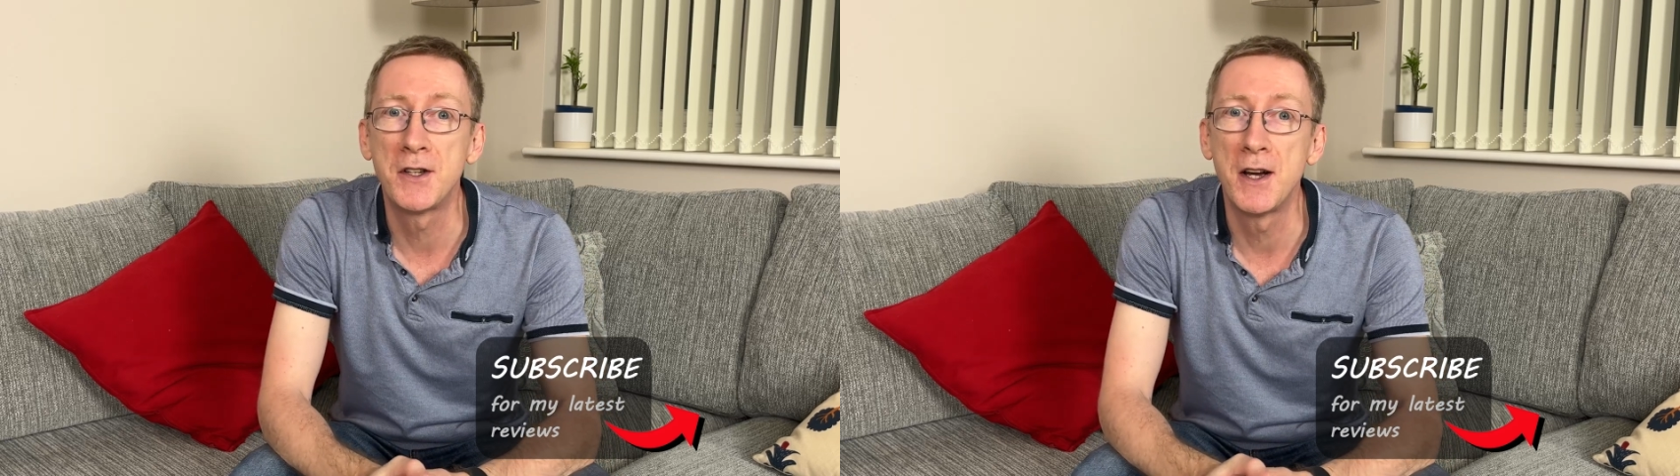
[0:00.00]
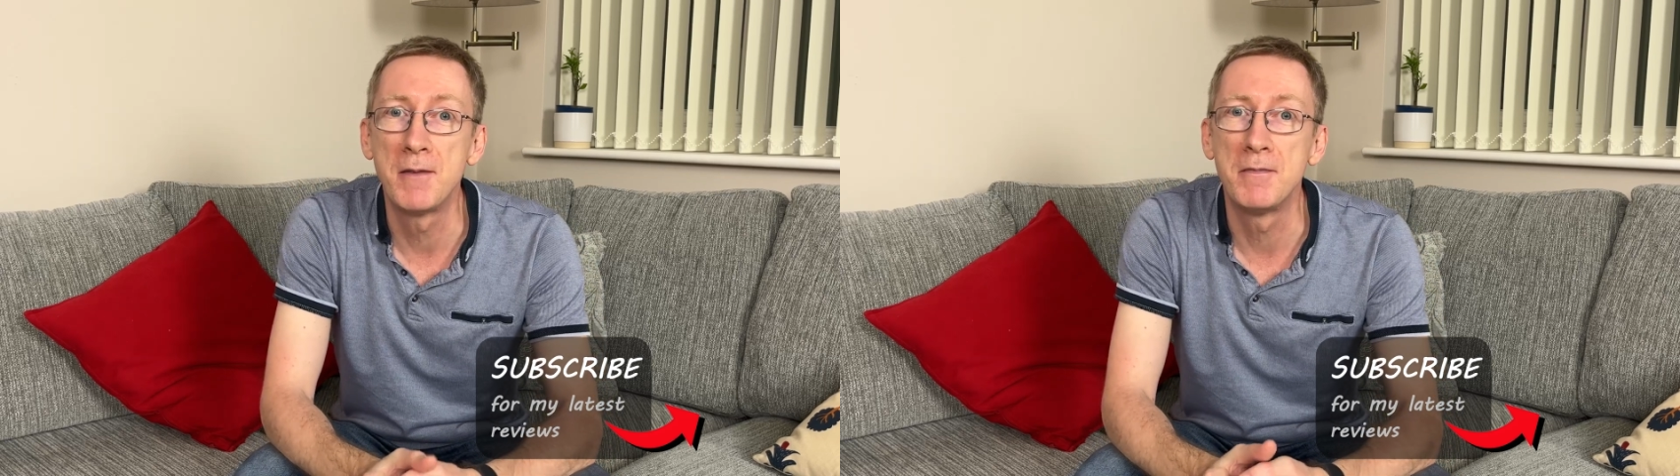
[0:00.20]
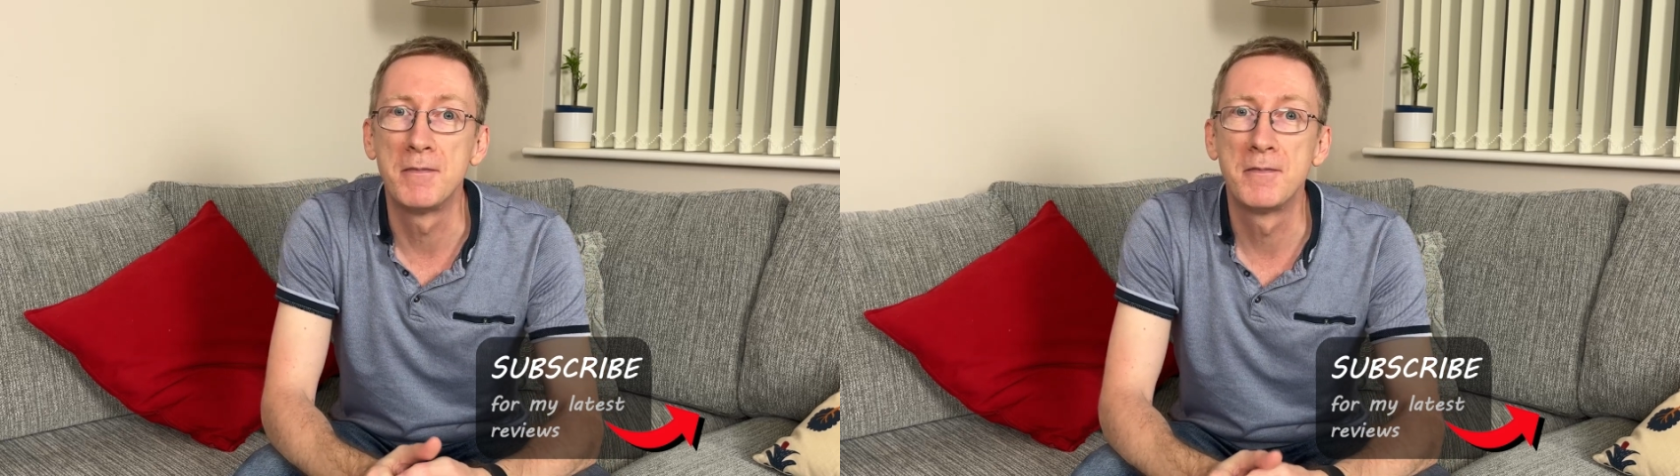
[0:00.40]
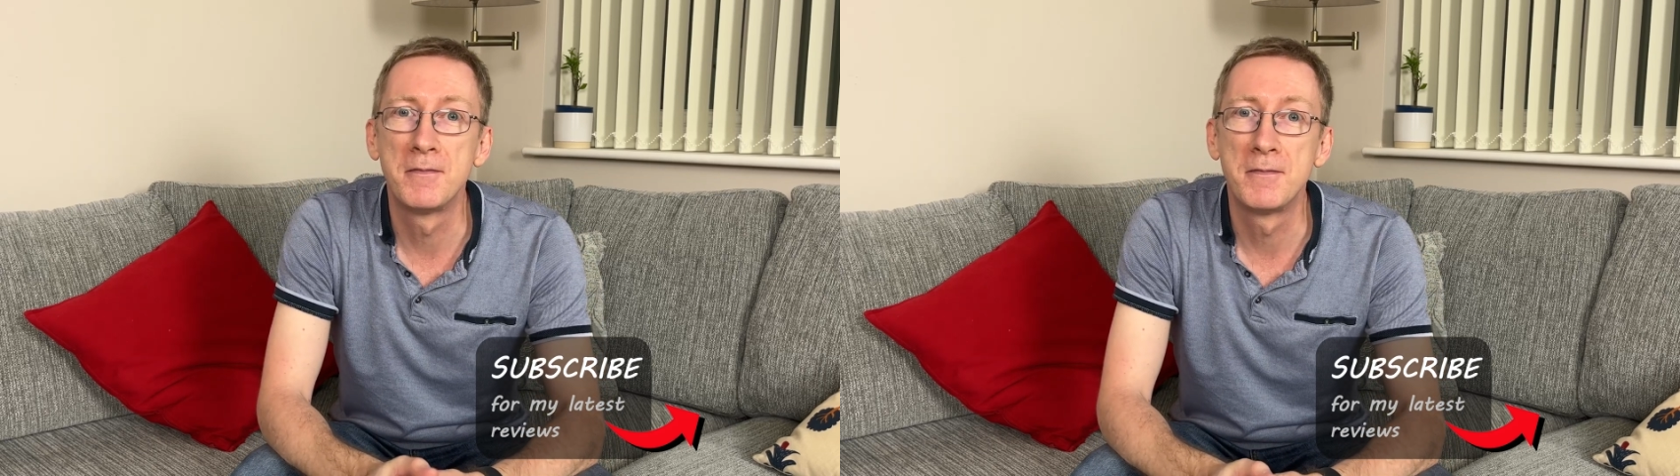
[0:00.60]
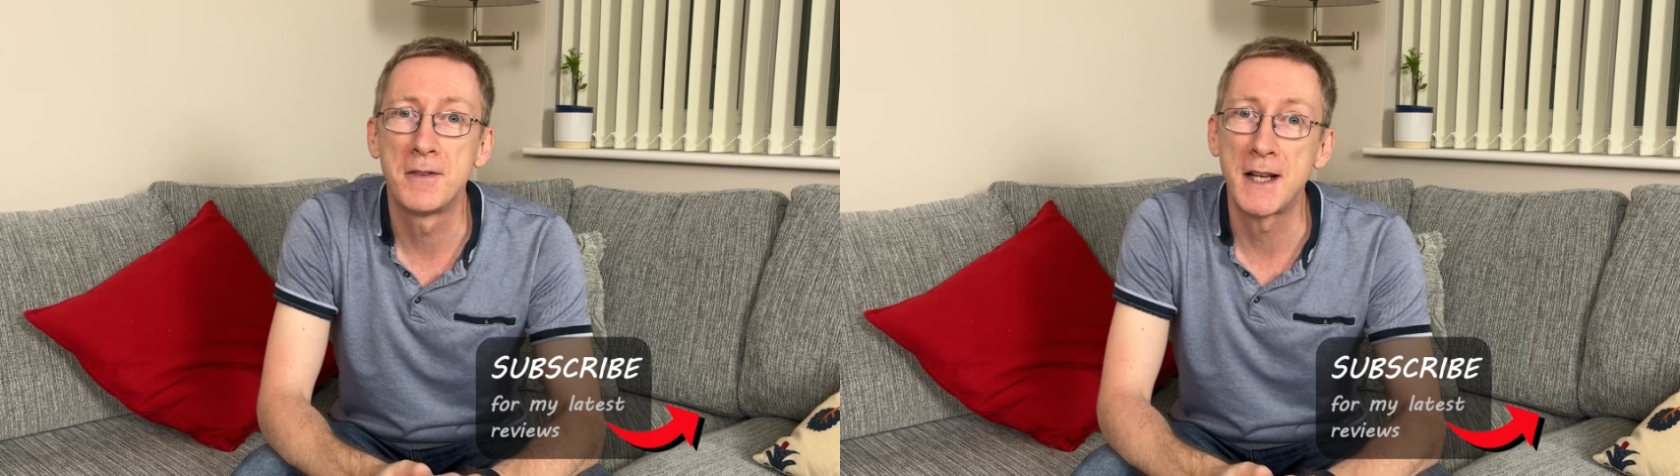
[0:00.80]
come.
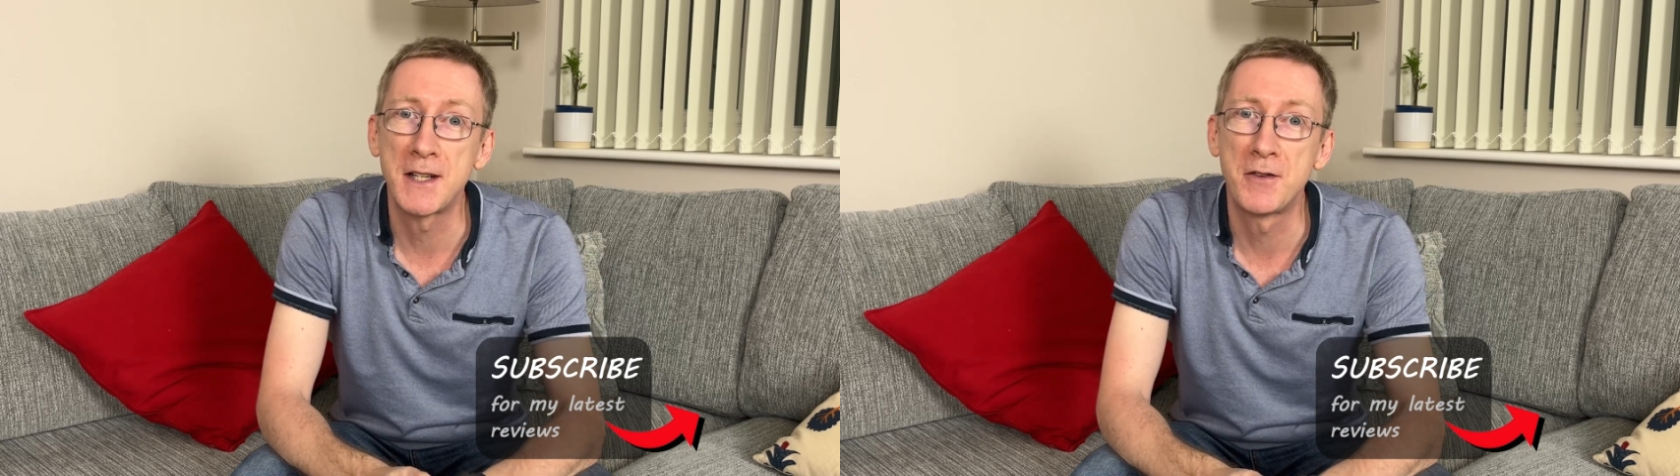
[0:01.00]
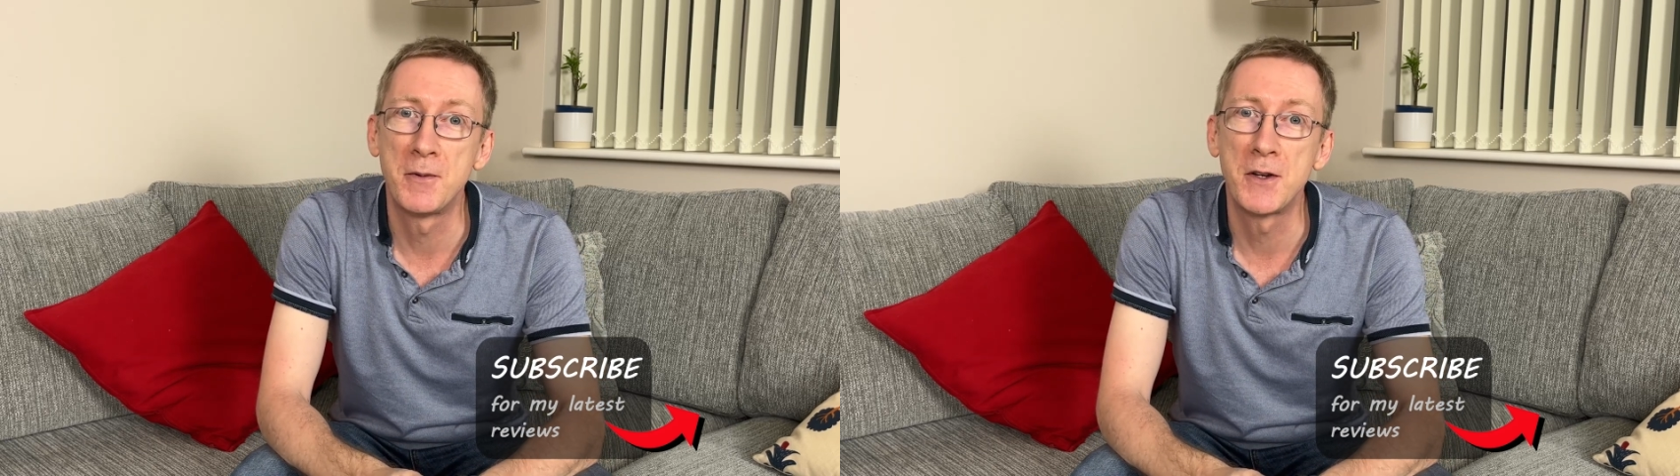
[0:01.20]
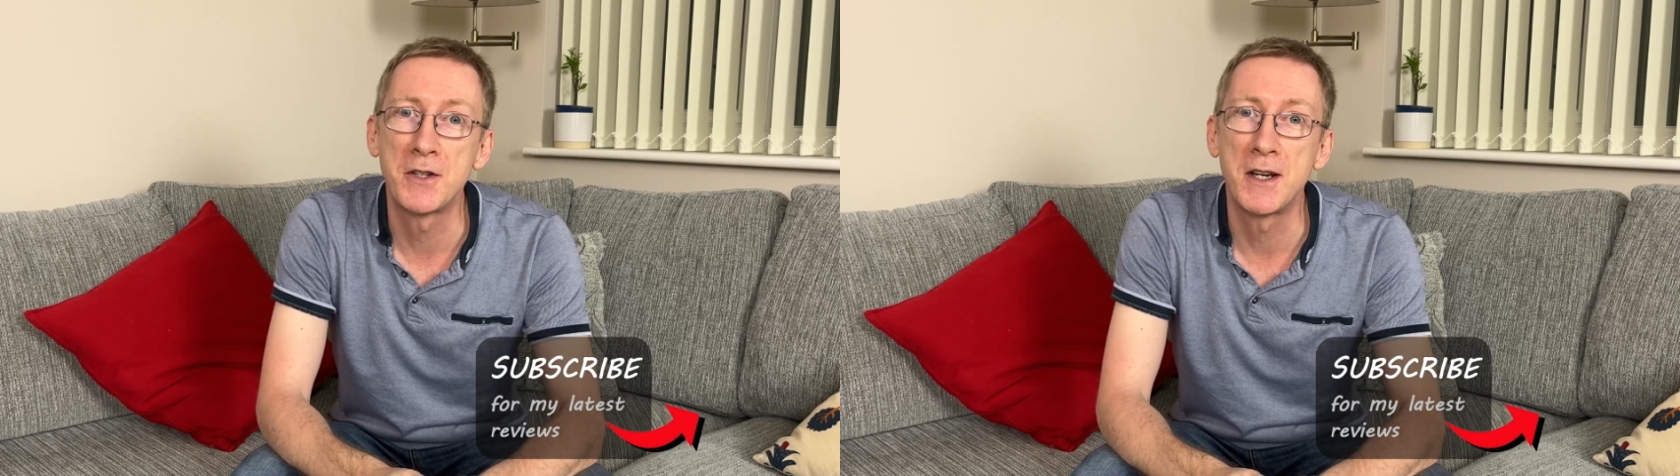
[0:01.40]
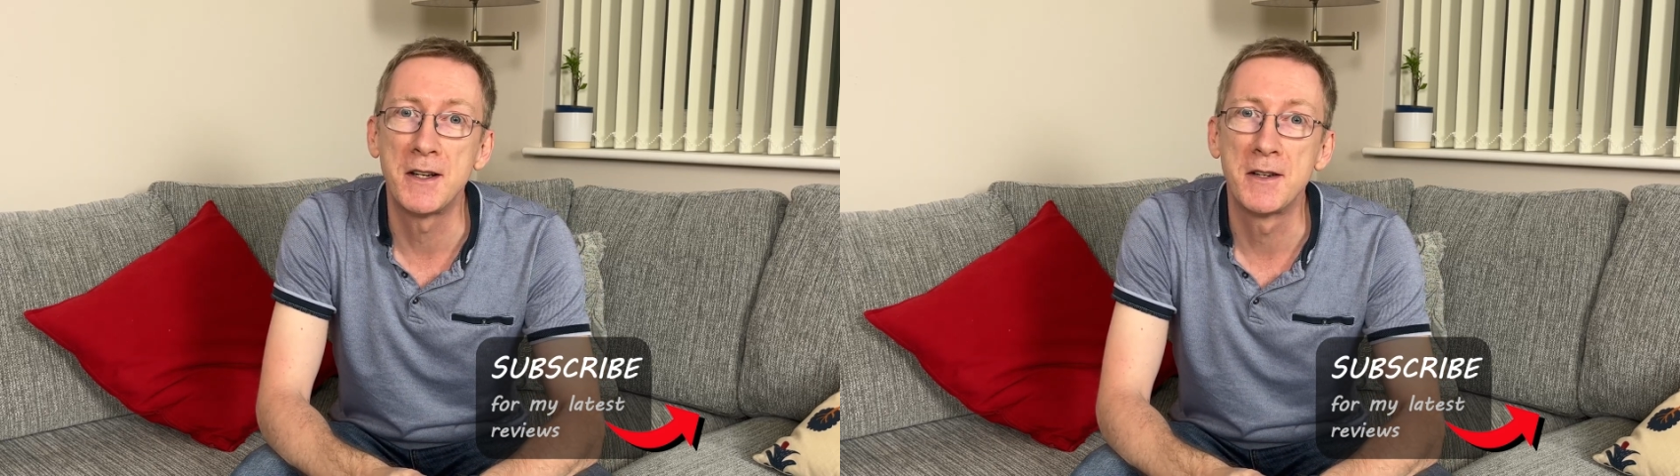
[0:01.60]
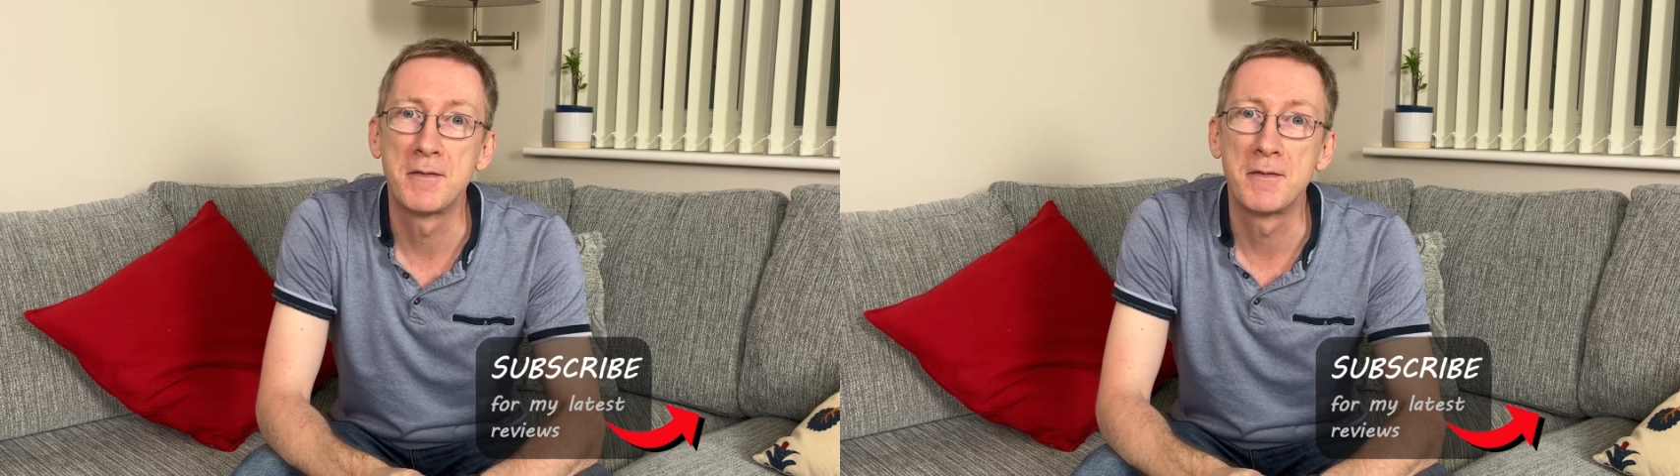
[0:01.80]
Thanks for watching.